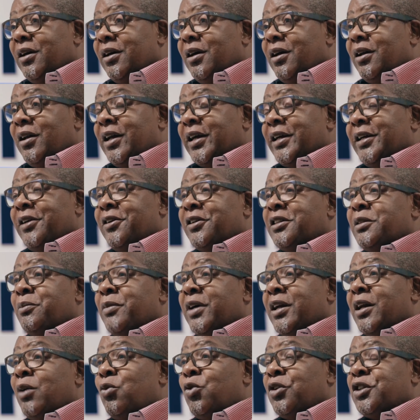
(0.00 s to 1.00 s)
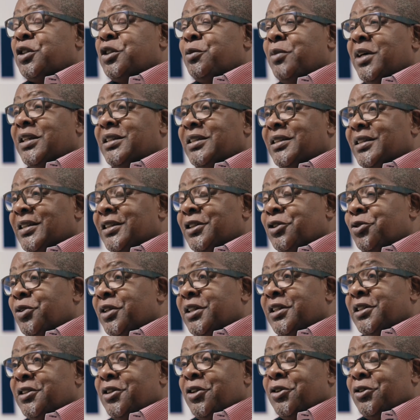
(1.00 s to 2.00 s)
like it doesn't matter what smashes into it,
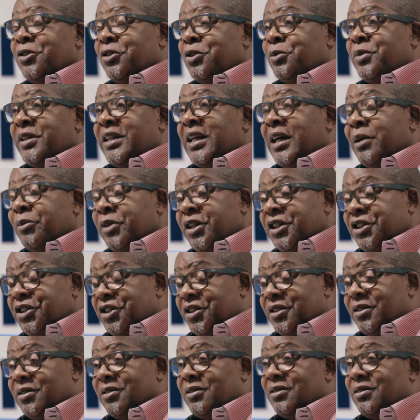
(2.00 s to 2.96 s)
it's not going to be damaged?